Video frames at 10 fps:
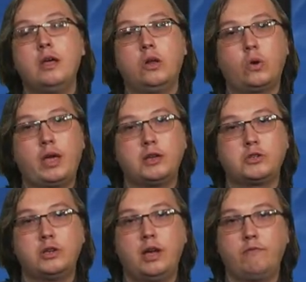
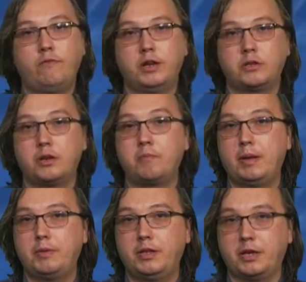location and vendor
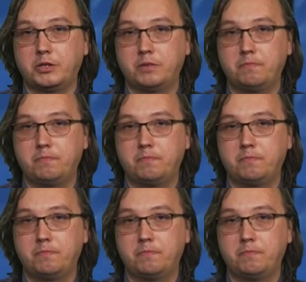implementation.